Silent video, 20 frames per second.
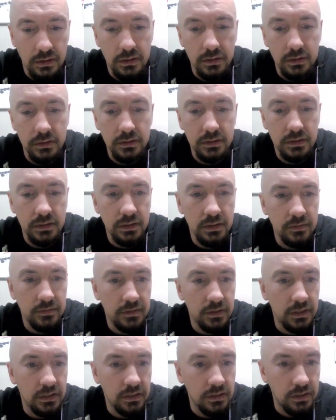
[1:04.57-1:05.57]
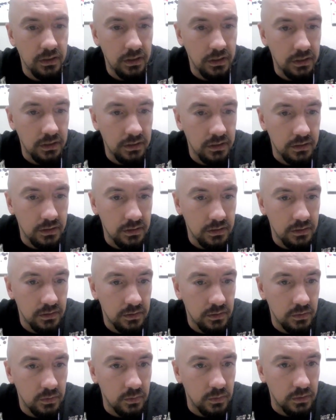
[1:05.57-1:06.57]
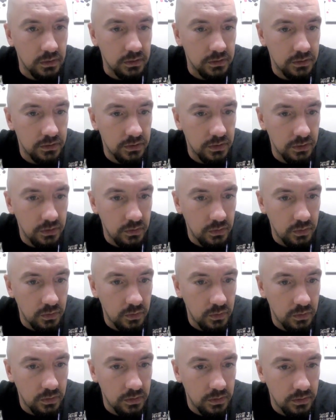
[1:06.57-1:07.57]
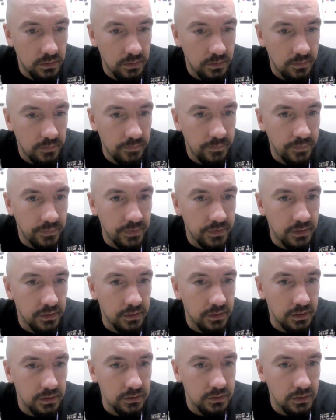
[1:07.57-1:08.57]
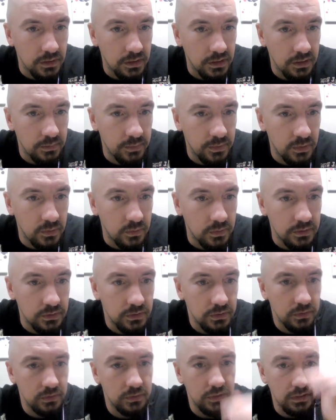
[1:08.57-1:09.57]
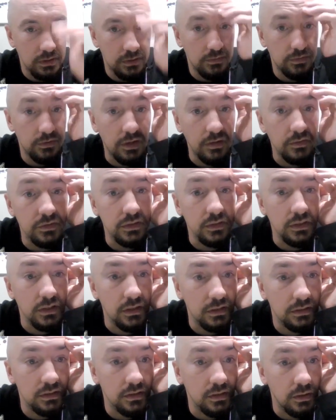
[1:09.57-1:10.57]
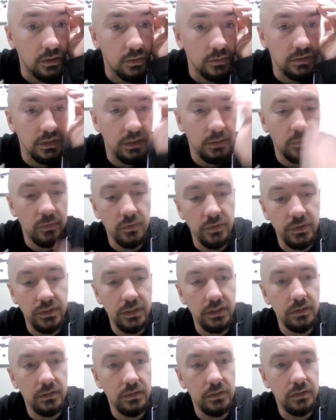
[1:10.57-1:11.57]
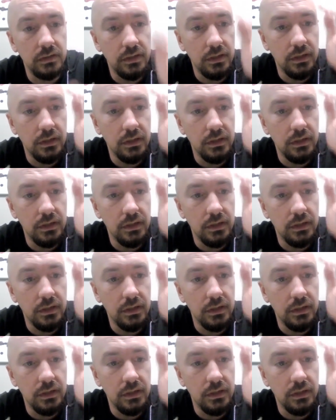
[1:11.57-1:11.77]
7, 8, 9, 1, 2. Okay, so that can't be a 1, 2, so that's a 5, 6. Oh, same over here.